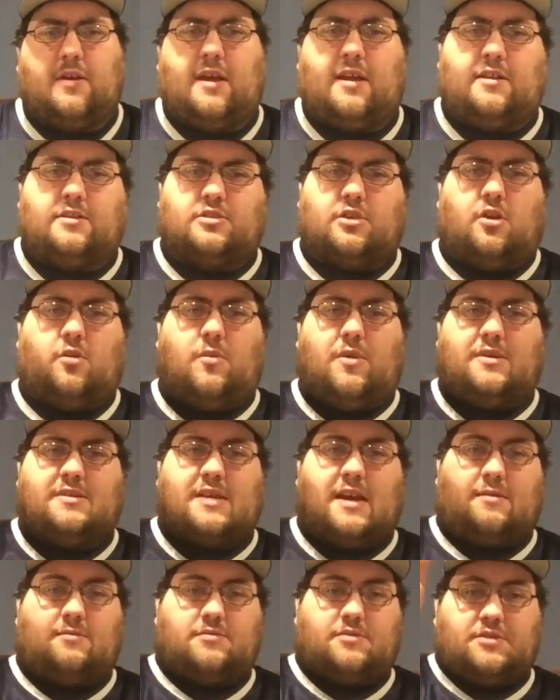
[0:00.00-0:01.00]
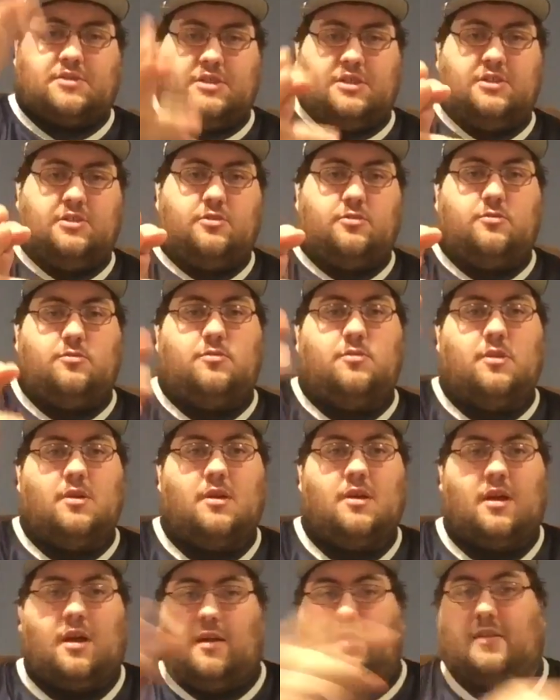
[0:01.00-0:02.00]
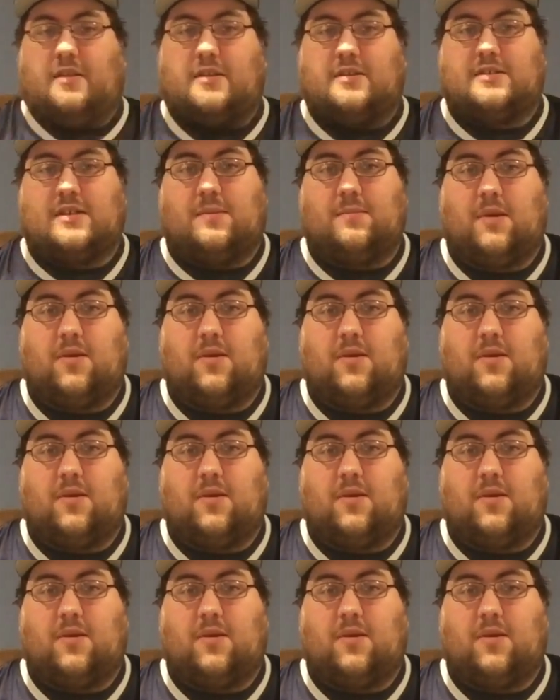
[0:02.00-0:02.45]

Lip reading: And as always, I will see you on the other side,